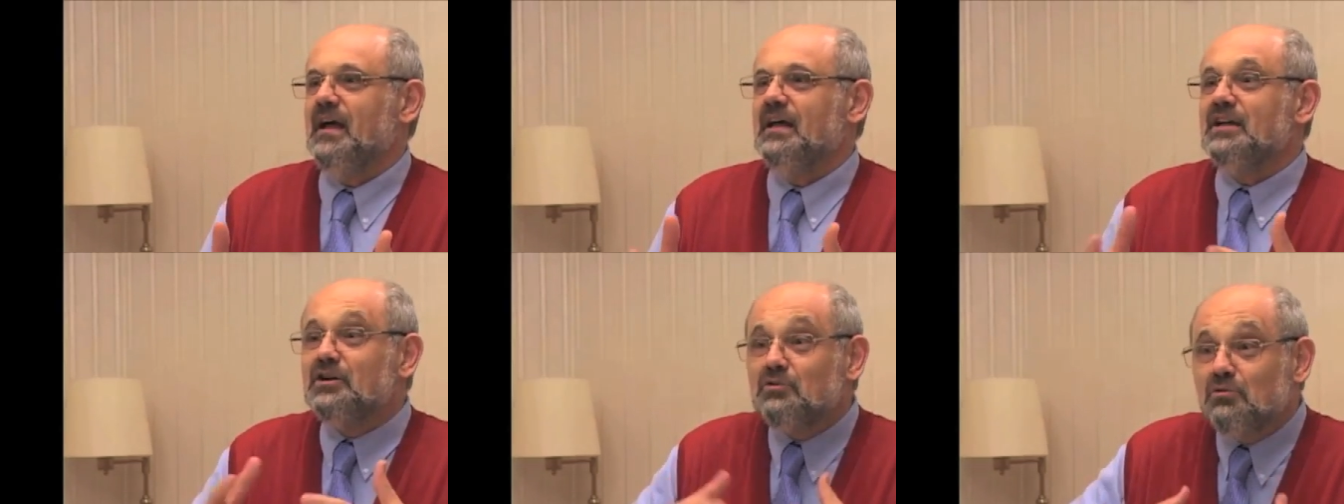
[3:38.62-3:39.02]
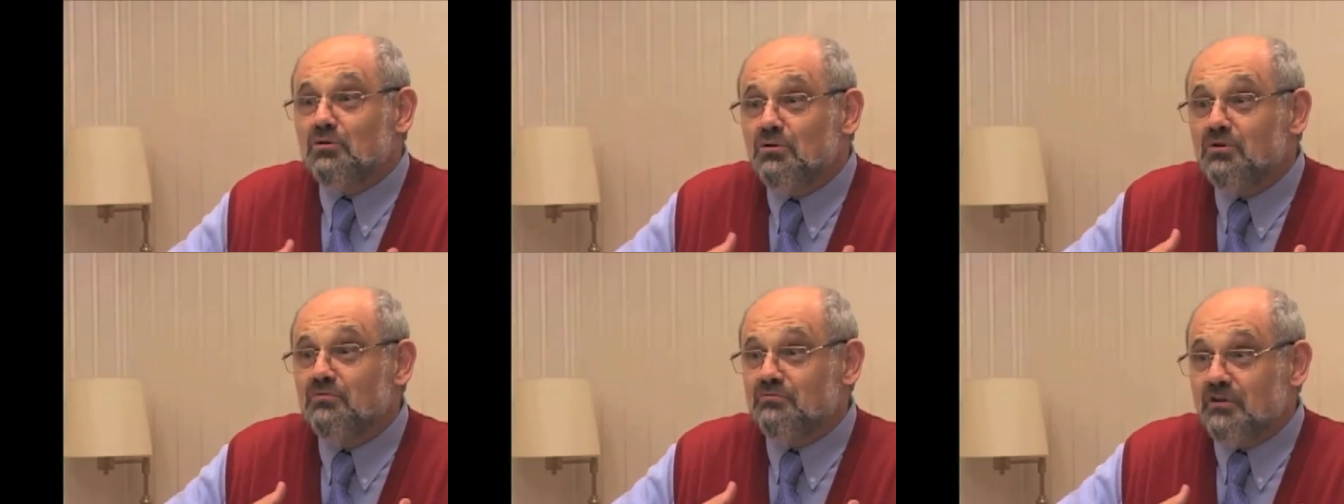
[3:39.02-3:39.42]
and it
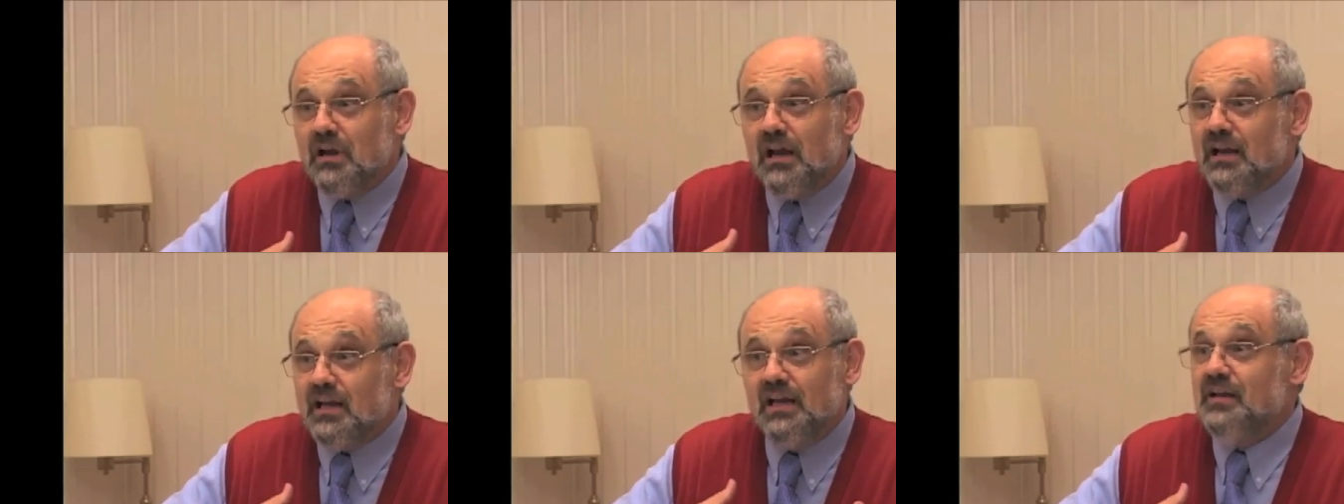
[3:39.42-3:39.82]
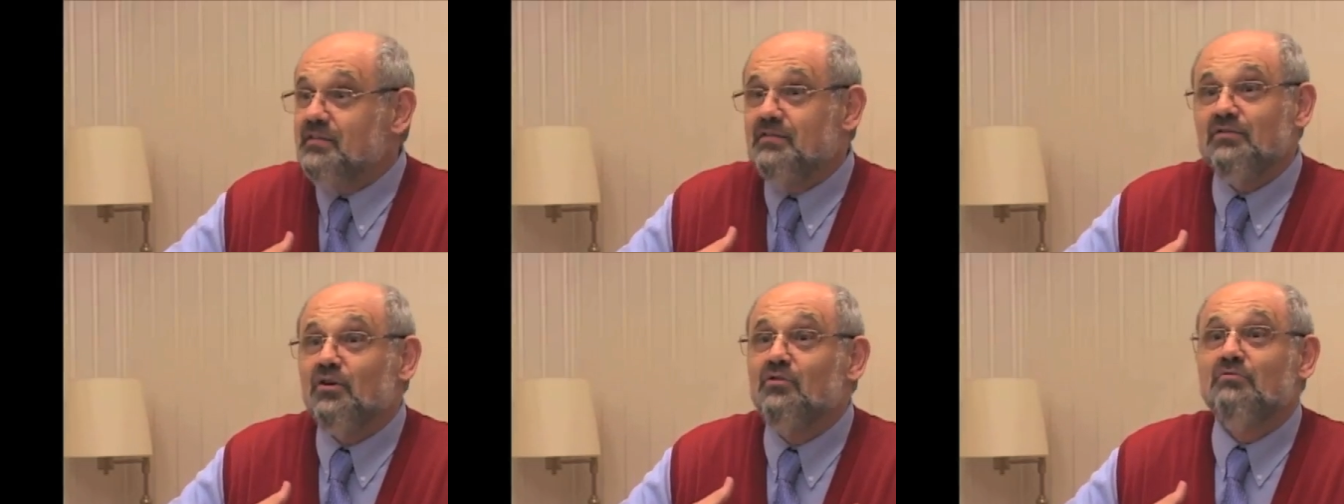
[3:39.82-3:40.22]
all really
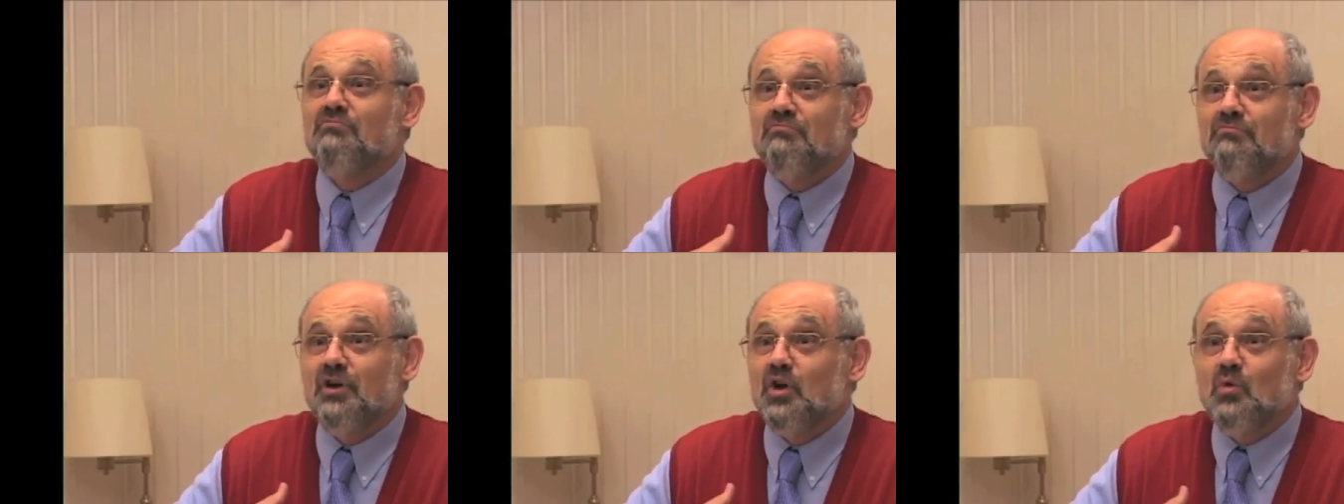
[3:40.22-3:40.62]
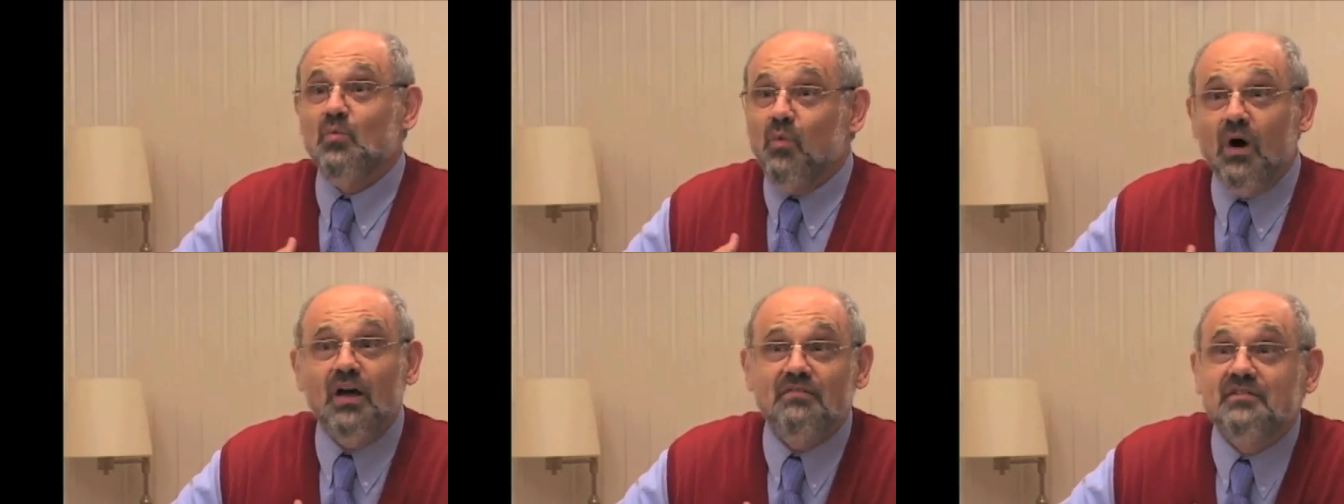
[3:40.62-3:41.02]
is, or
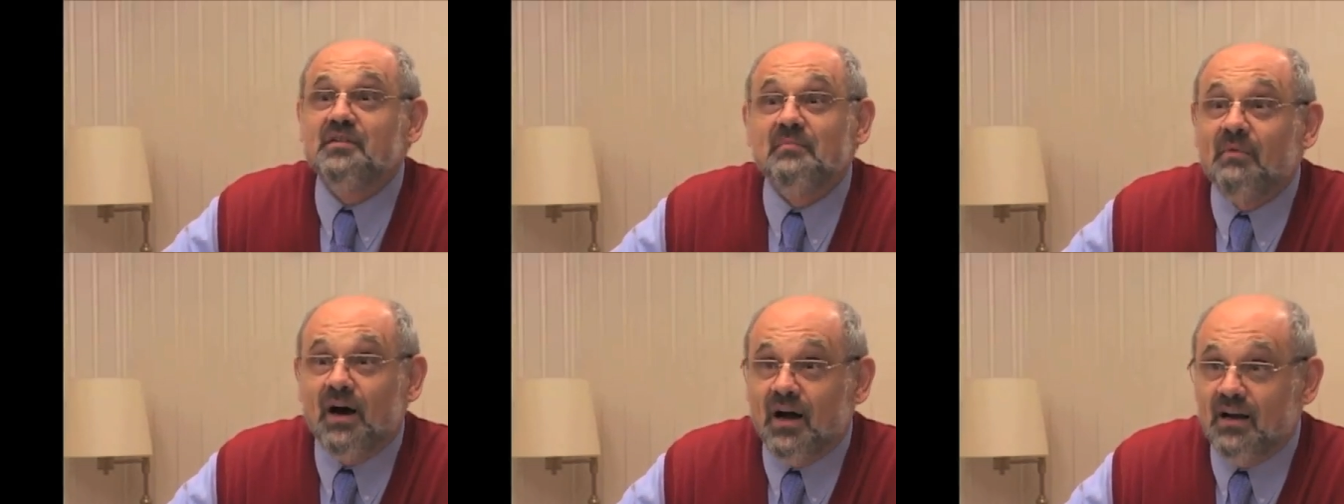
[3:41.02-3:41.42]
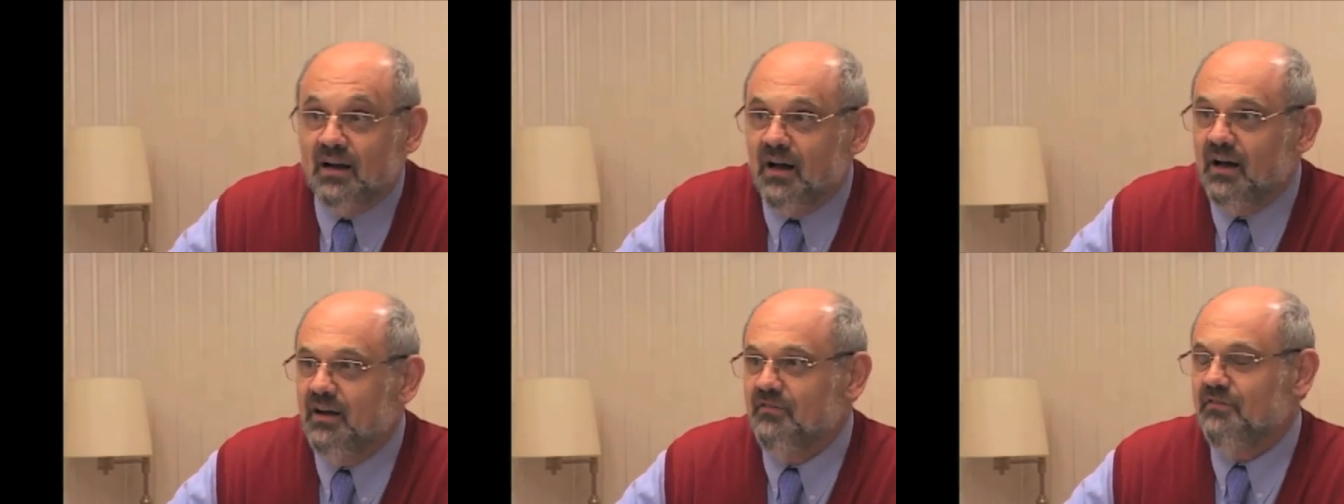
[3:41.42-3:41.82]
it was in my
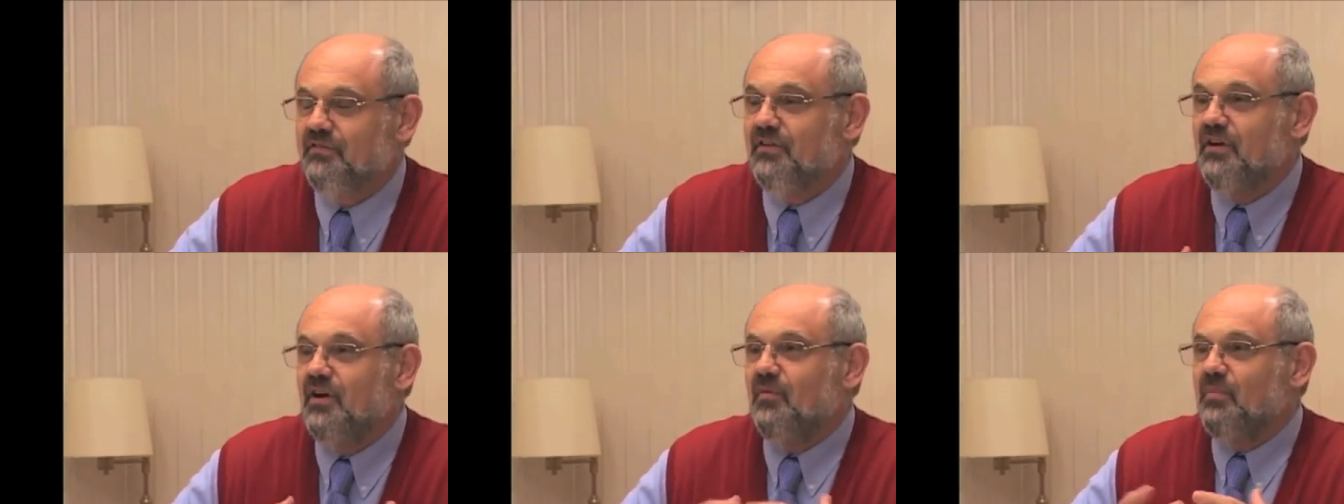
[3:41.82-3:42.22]
life,